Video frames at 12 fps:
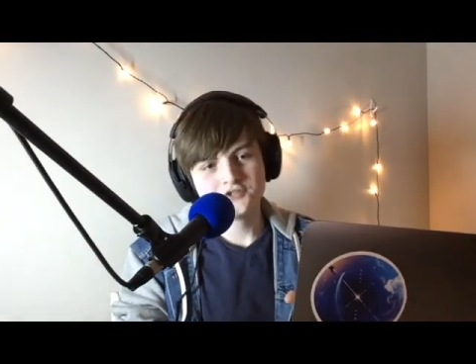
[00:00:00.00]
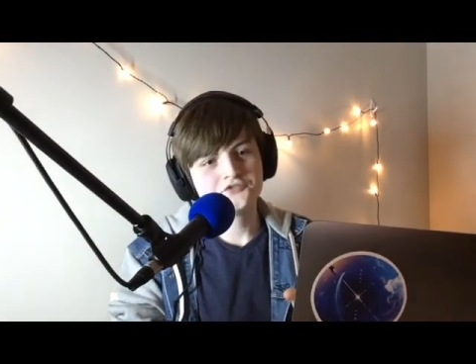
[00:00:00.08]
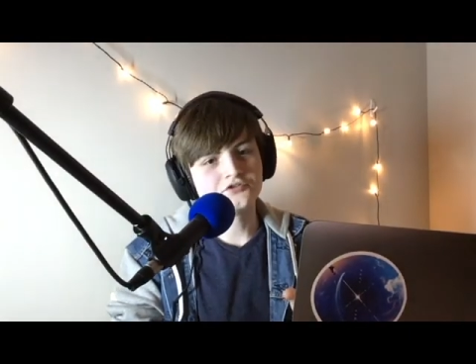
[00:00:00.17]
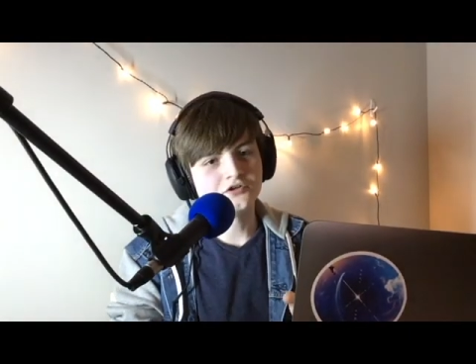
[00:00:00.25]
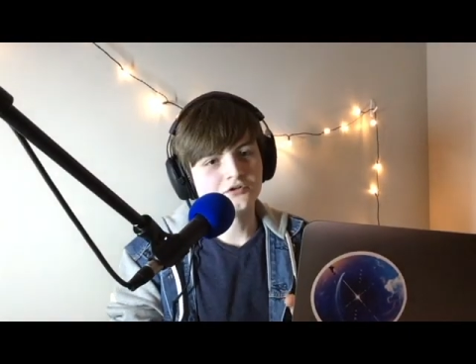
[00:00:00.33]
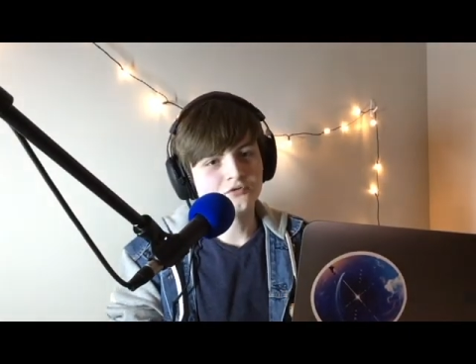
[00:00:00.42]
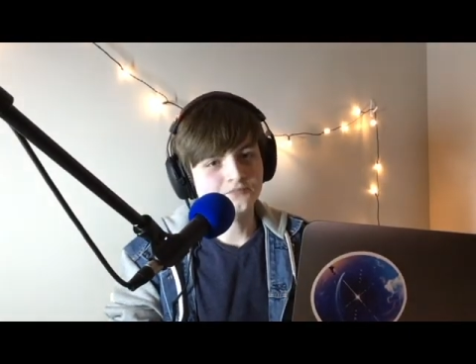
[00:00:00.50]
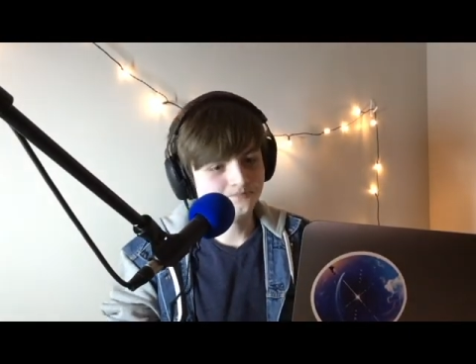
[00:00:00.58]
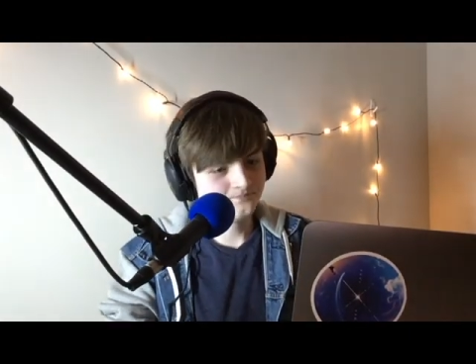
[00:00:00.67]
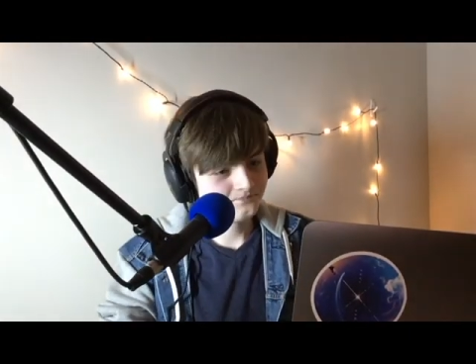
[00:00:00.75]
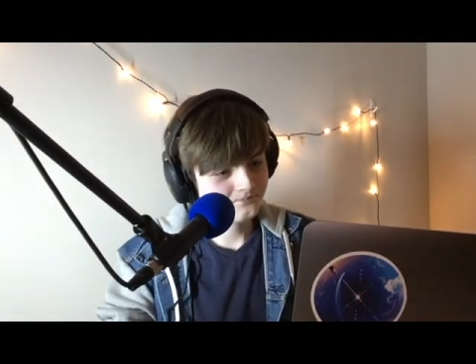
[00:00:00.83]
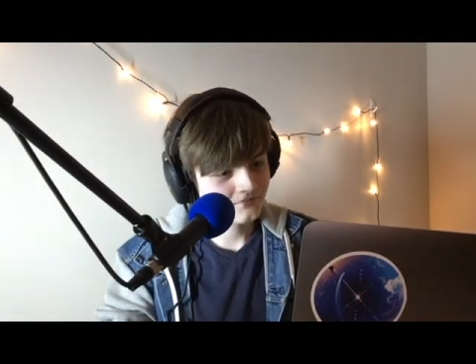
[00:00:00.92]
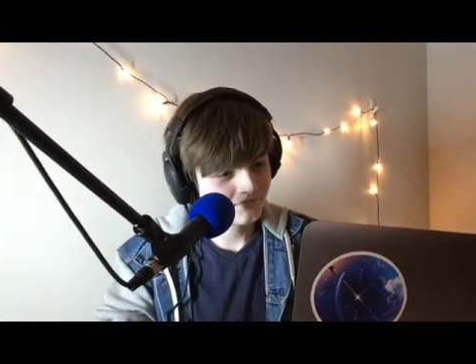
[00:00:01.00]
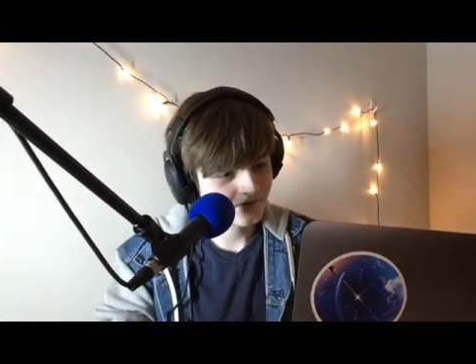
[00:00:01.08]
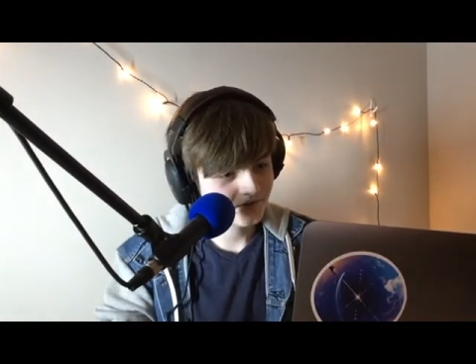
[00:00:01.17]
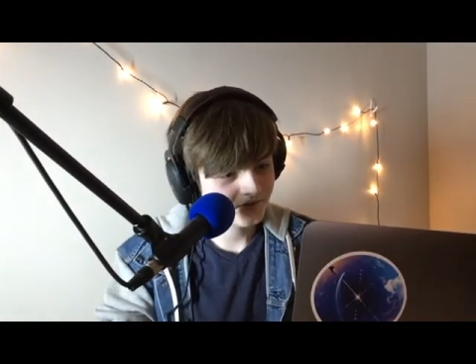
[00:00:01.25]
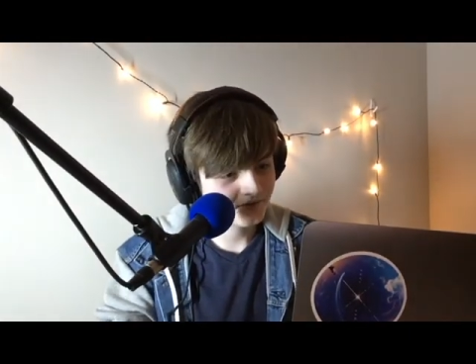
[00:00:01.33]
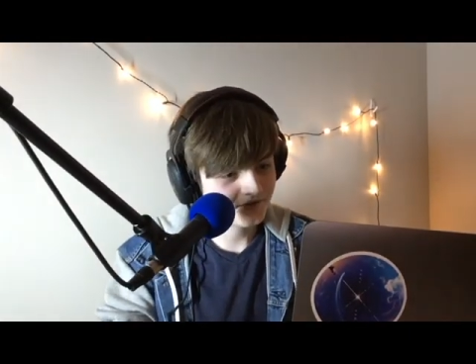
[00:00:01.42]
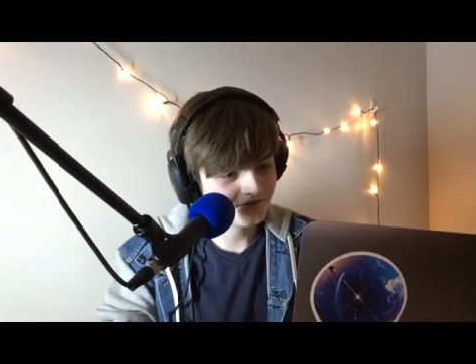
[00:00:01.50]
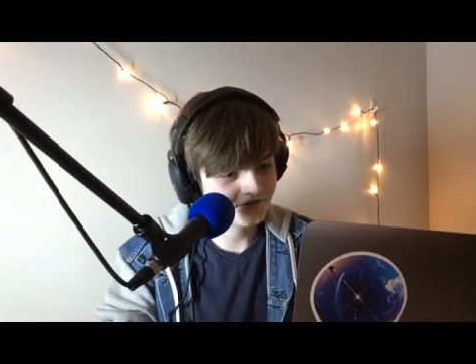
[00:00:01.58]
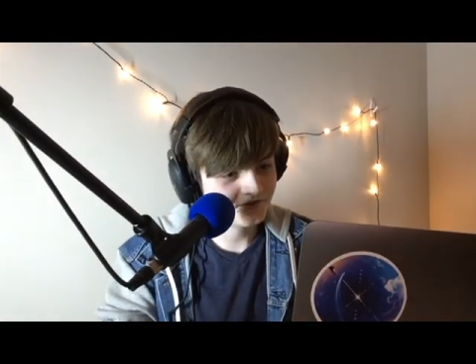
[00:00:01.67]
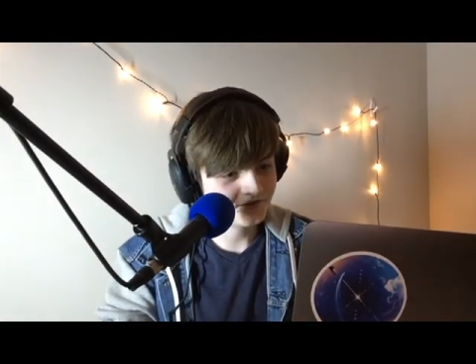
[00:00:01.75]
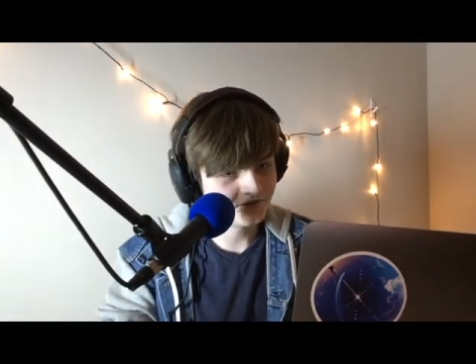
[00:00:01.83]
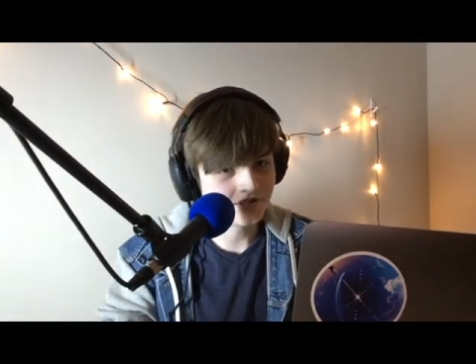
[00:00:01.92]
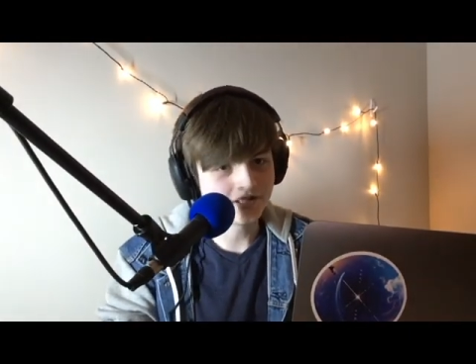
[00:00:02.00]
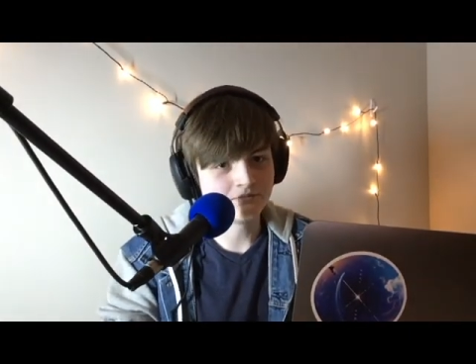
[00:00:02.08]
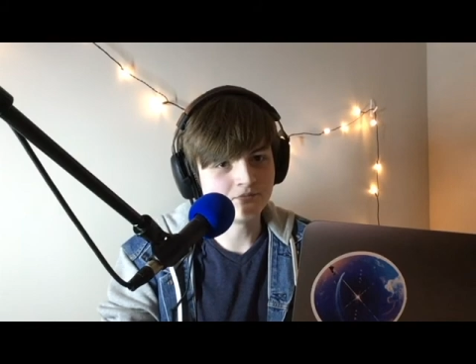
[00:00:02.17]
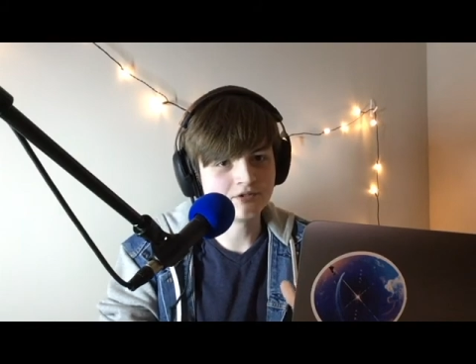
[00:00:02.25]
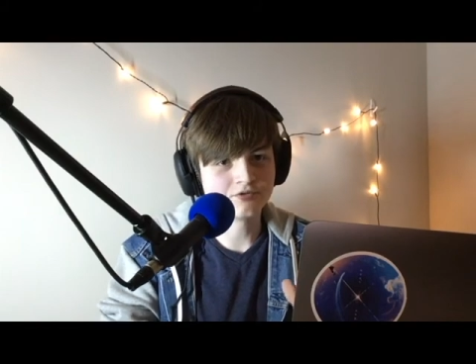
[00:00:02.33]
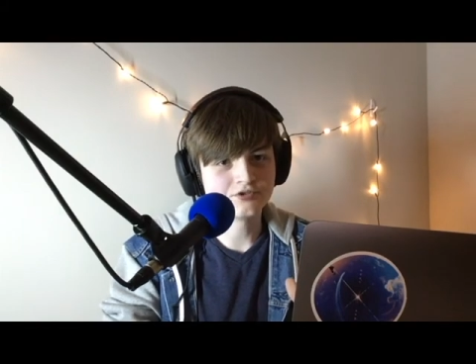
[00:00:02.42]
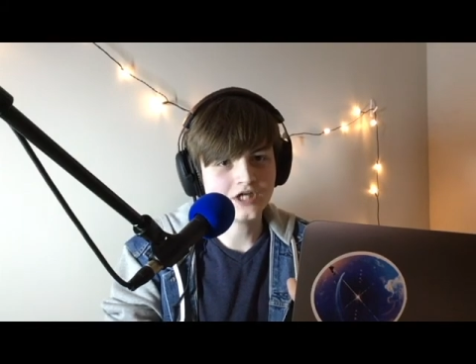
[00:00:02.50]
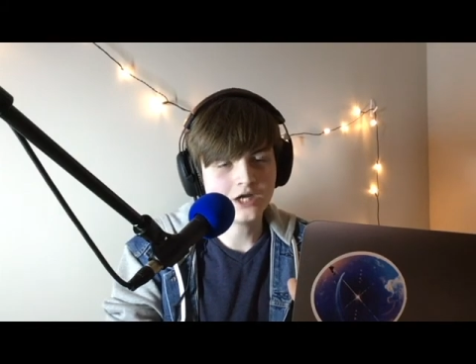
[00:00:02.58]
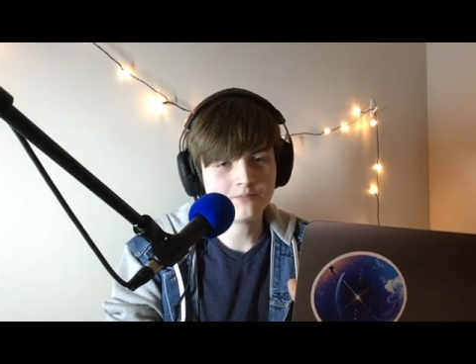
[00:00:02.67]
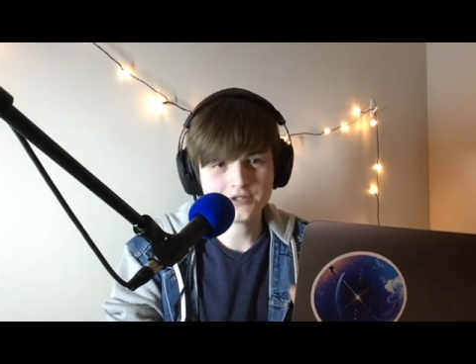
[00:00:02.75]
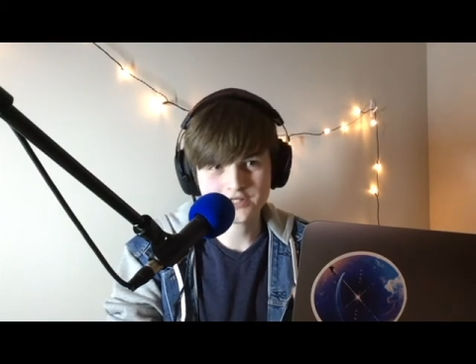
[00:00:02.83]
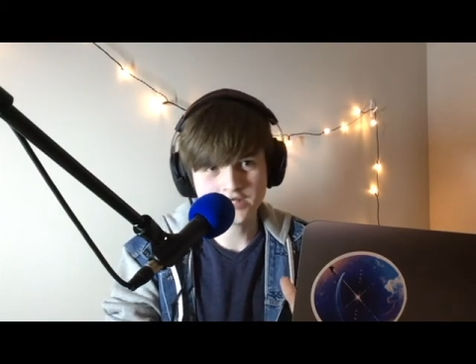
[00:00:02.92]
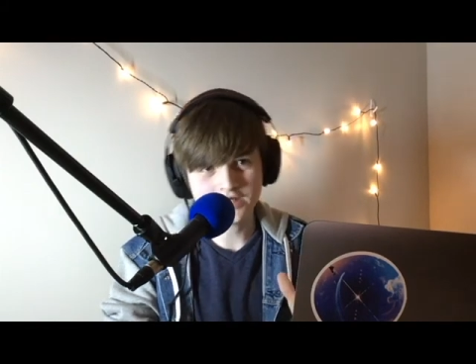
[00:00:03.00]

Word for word: So, this is a weird topic.